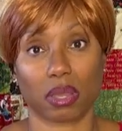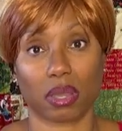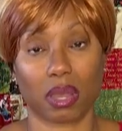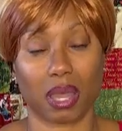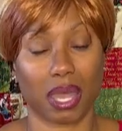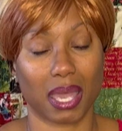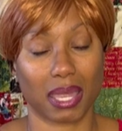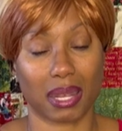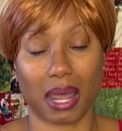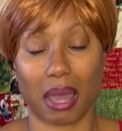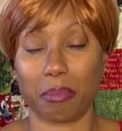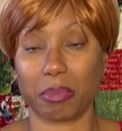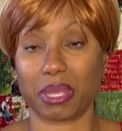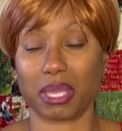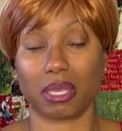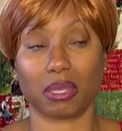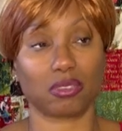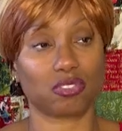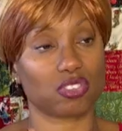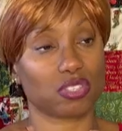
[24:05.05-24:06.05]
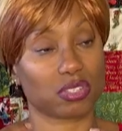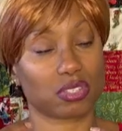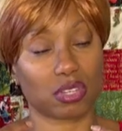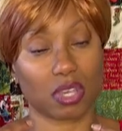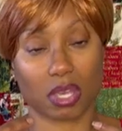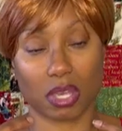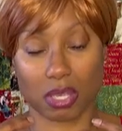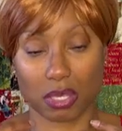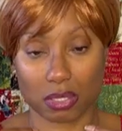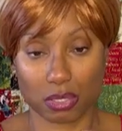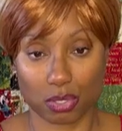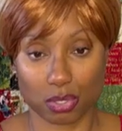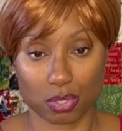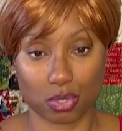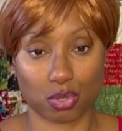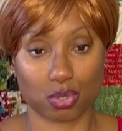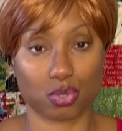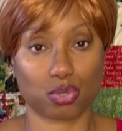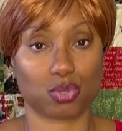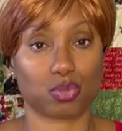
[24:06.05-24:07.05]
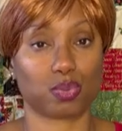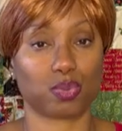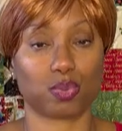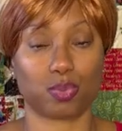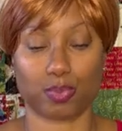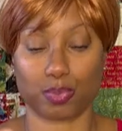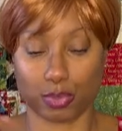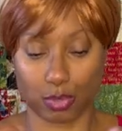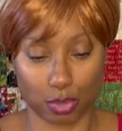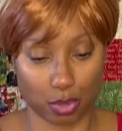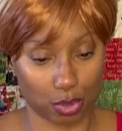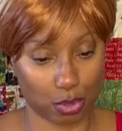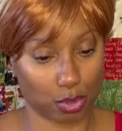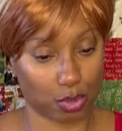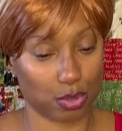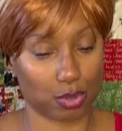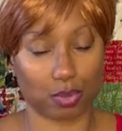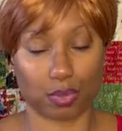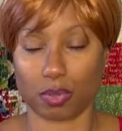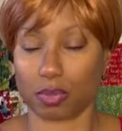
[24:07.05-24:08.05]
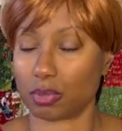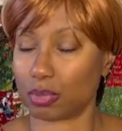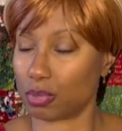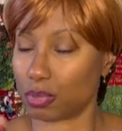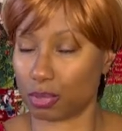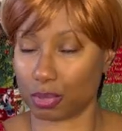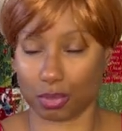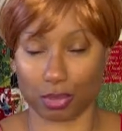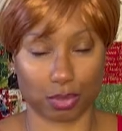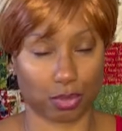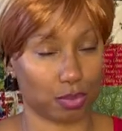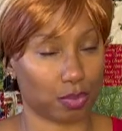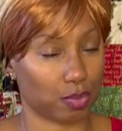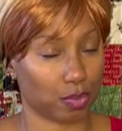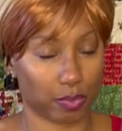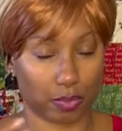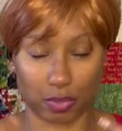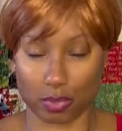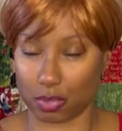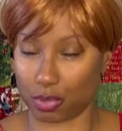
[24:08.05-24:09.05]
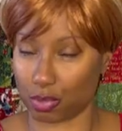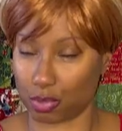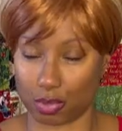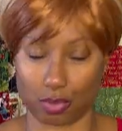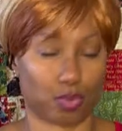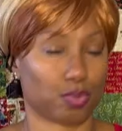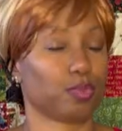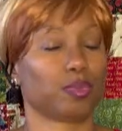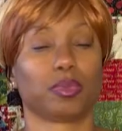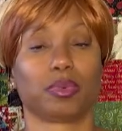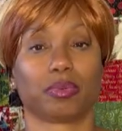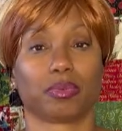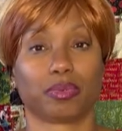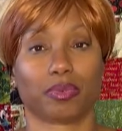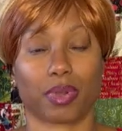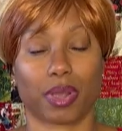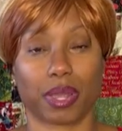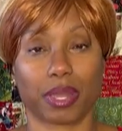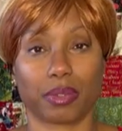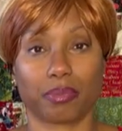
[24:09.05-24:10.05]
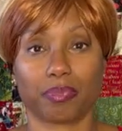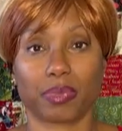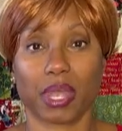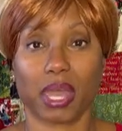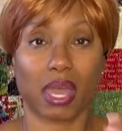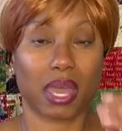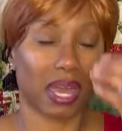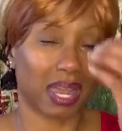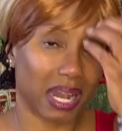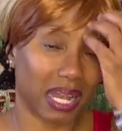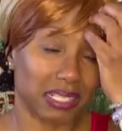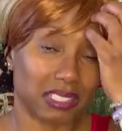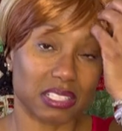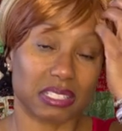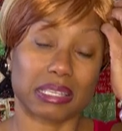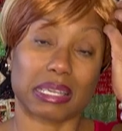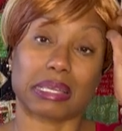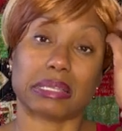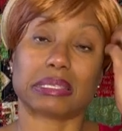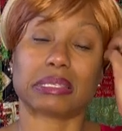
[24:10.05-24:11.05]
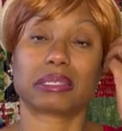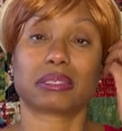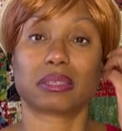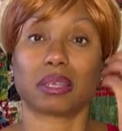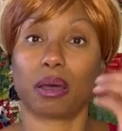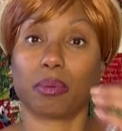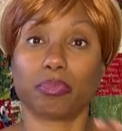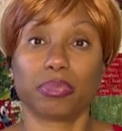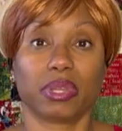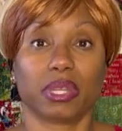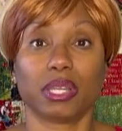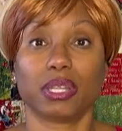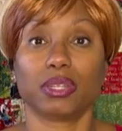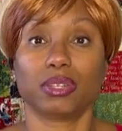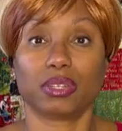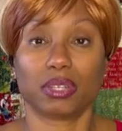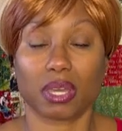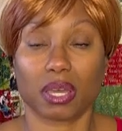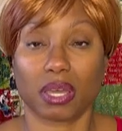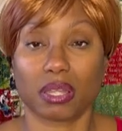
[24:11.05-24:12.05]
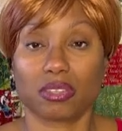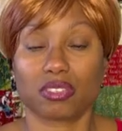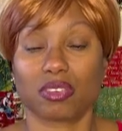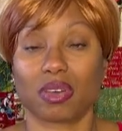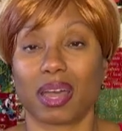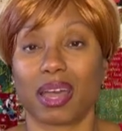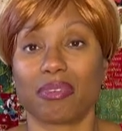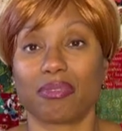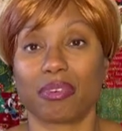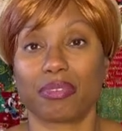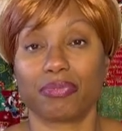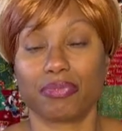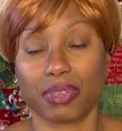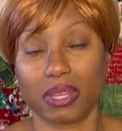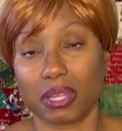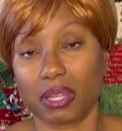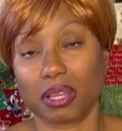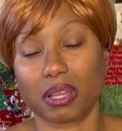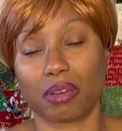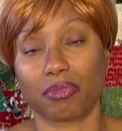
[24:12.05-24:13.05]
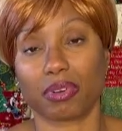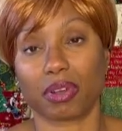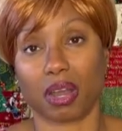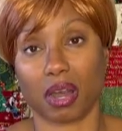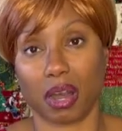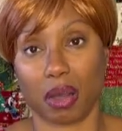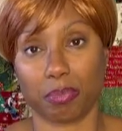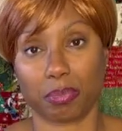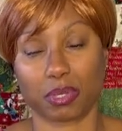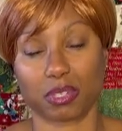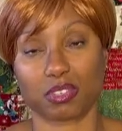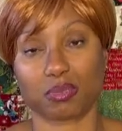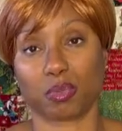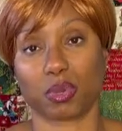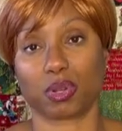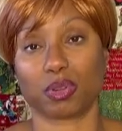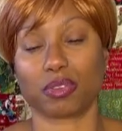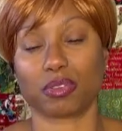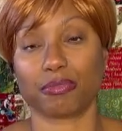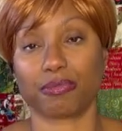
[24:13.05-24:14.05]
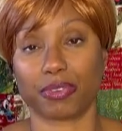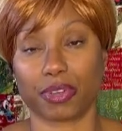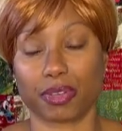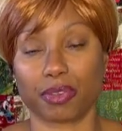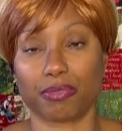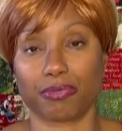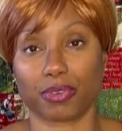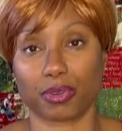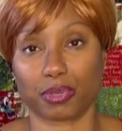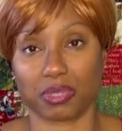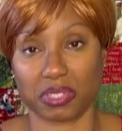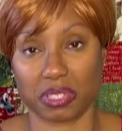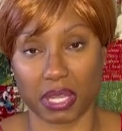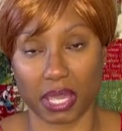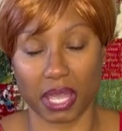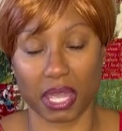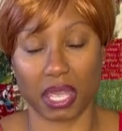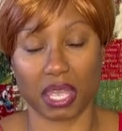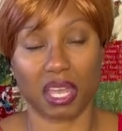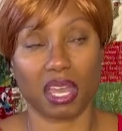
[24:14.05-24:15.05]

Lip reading: And I mean just zzz, zzz, zzz, zzz, right? And I just get something done, so I have a feeling of accomplishment on the very first day.